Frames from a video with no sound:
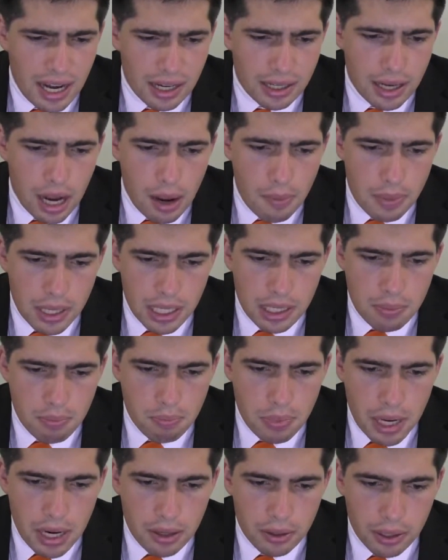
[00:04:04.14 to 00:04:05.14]
Come in
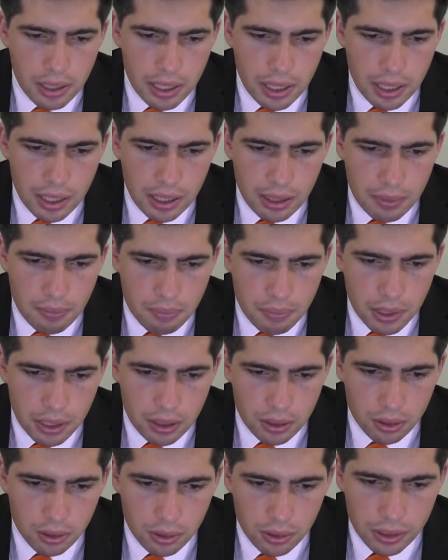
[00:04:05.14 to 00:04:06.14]
Berry,
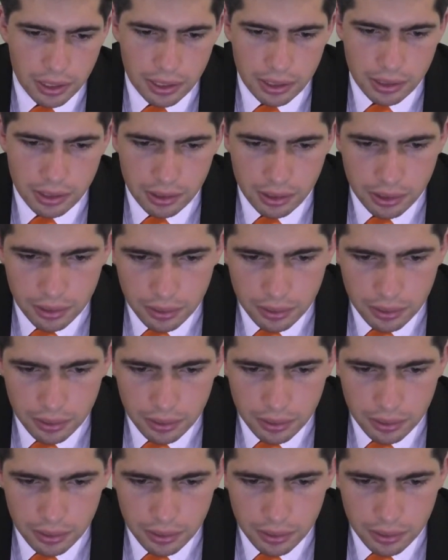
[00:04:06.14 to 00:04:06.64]
McClogged